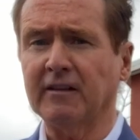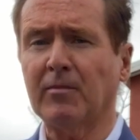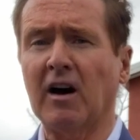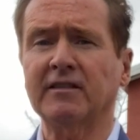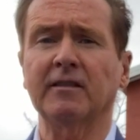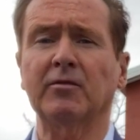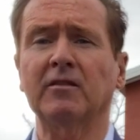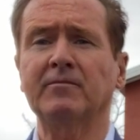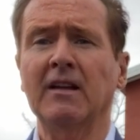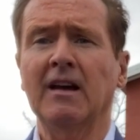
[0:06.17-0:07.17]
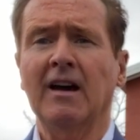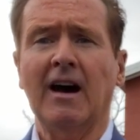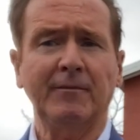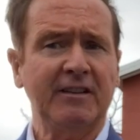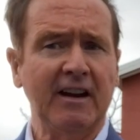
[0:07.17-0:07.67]
as possible.
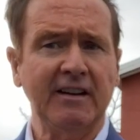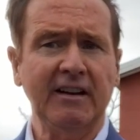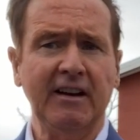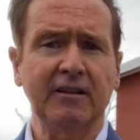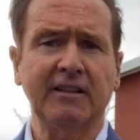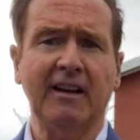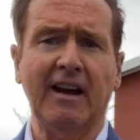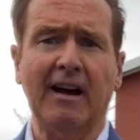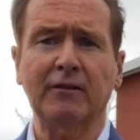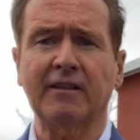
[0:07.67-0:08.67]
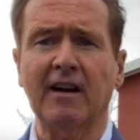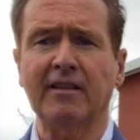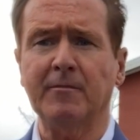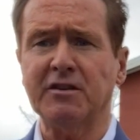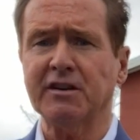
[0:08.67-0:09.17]
I'm standing here today
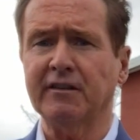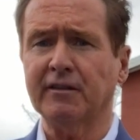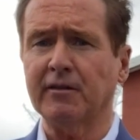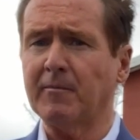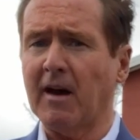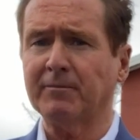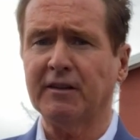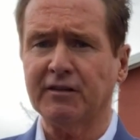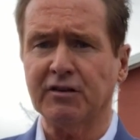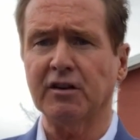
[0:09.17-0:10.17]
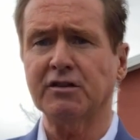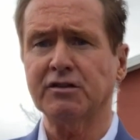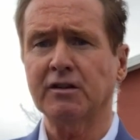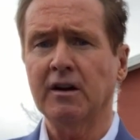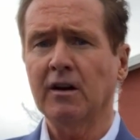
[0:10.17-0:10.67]
outside the Michigan Street Baptist
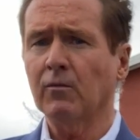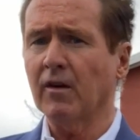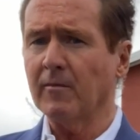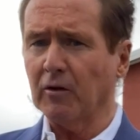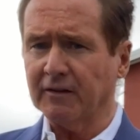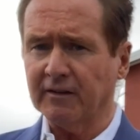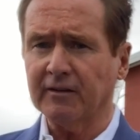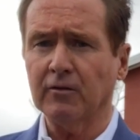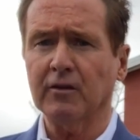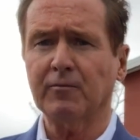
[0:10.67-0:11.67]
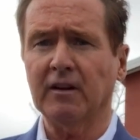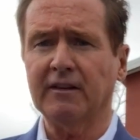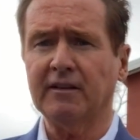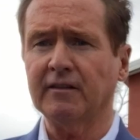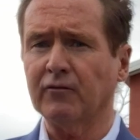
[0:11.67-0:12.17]
Church, one of the most historic
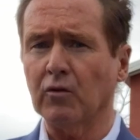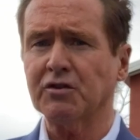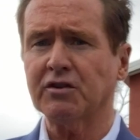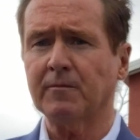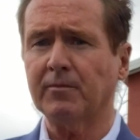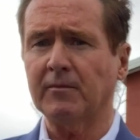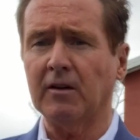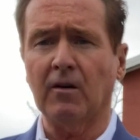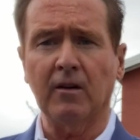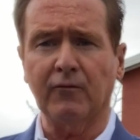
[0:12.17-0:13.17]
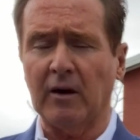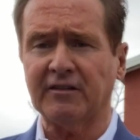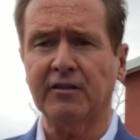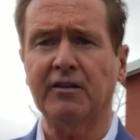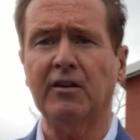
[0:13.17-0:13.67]
places of worship in all of
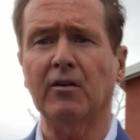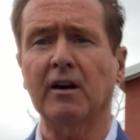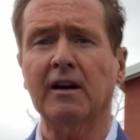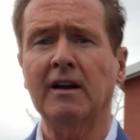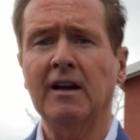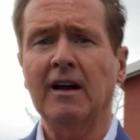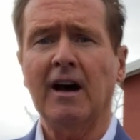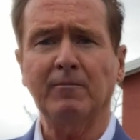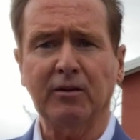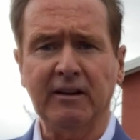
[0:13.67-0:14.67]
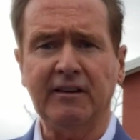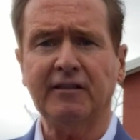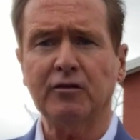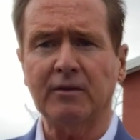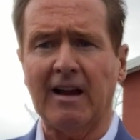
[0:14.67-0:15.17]
Western New York. I'm
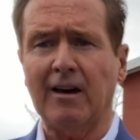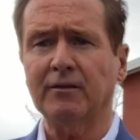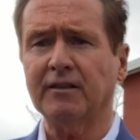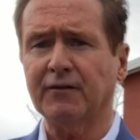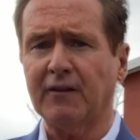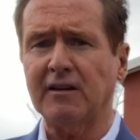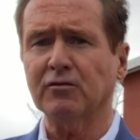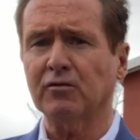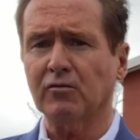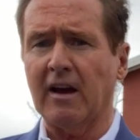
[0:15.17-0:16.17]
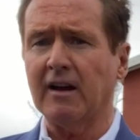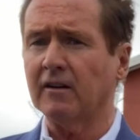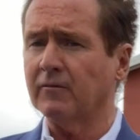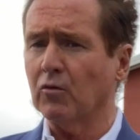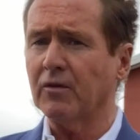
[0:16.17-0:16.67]
pleased to announce a federal
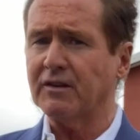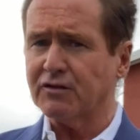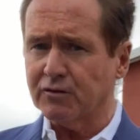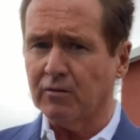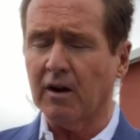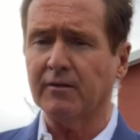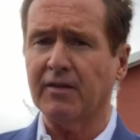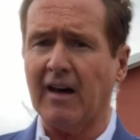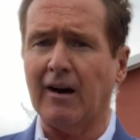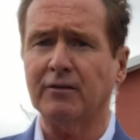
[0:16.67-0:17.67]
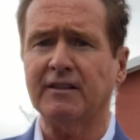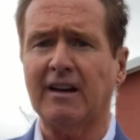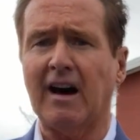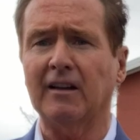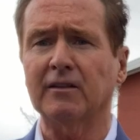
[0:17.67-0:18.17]
grant of more than
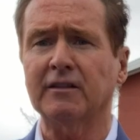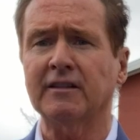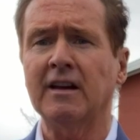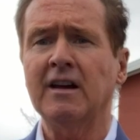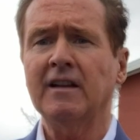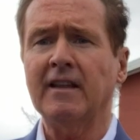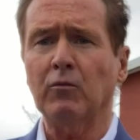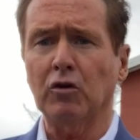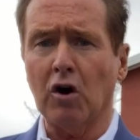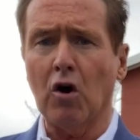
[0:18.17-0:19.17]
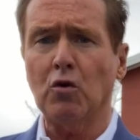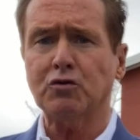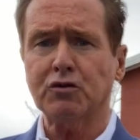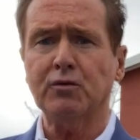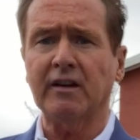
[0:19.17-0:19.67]
$200,000 that will
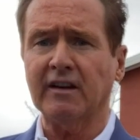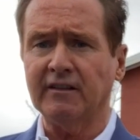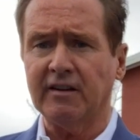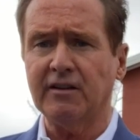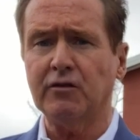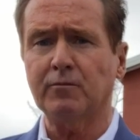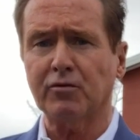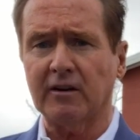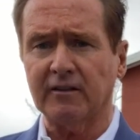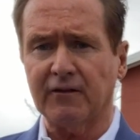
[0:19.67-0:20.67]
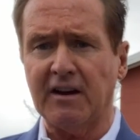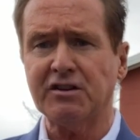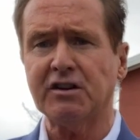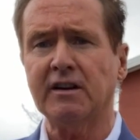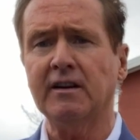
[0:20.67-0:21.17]
go to the continued
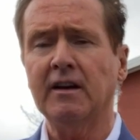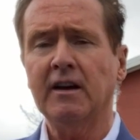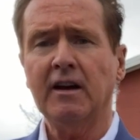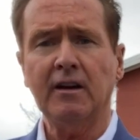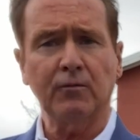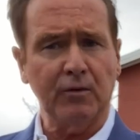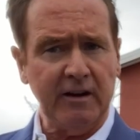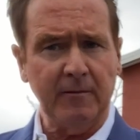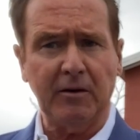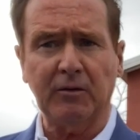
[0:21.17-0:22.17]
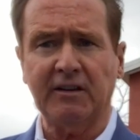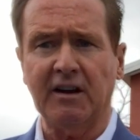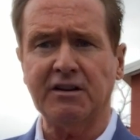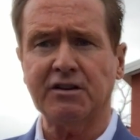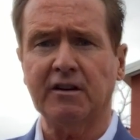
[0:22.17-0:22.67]
preservation and
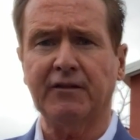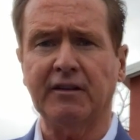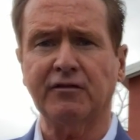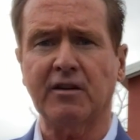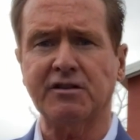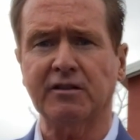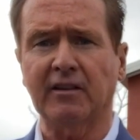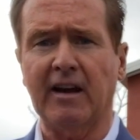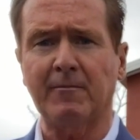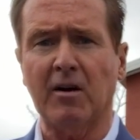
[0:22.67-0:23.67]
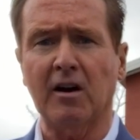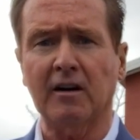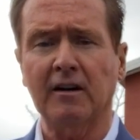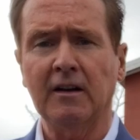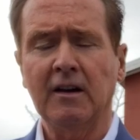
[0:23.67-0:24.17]
rehabilitation of this treasured
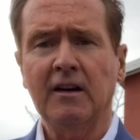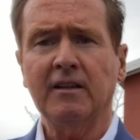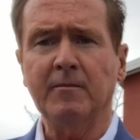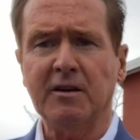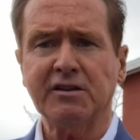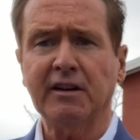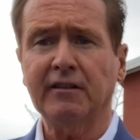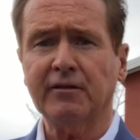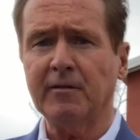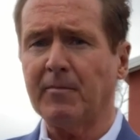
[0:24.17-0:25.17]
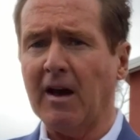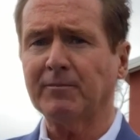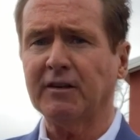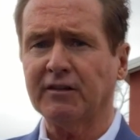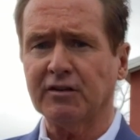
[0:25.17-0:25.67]
landmark. The Michigan Street
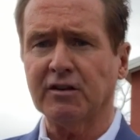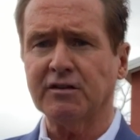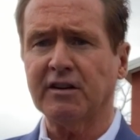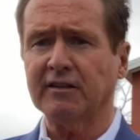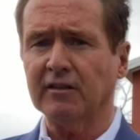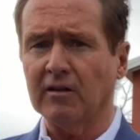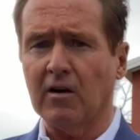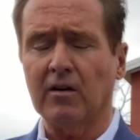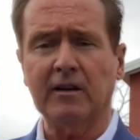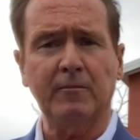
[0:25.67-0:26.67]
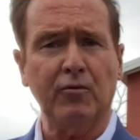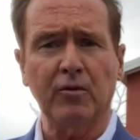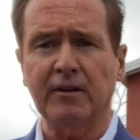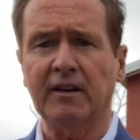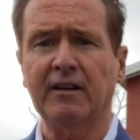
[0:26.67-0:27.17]
Baptist Church has a long,
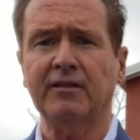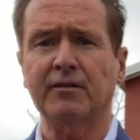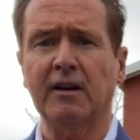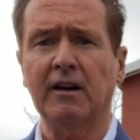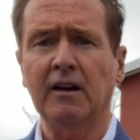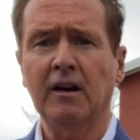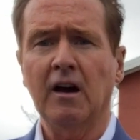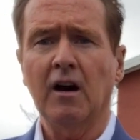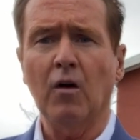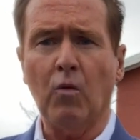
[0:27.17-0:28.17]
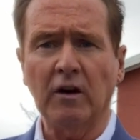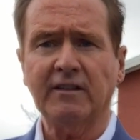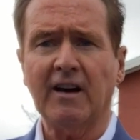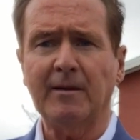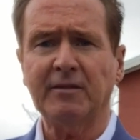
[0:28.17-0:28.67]
important history. A
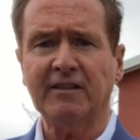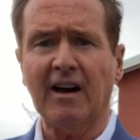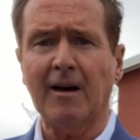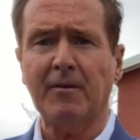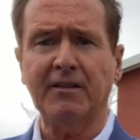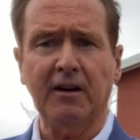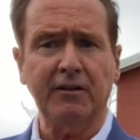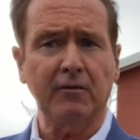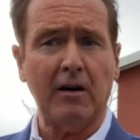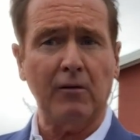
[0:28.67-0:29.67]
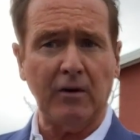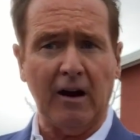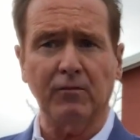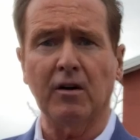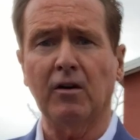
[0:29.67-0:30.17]
one-time stop on the Underground
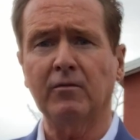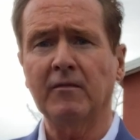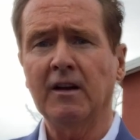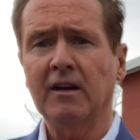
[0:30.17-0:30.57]
Railroad,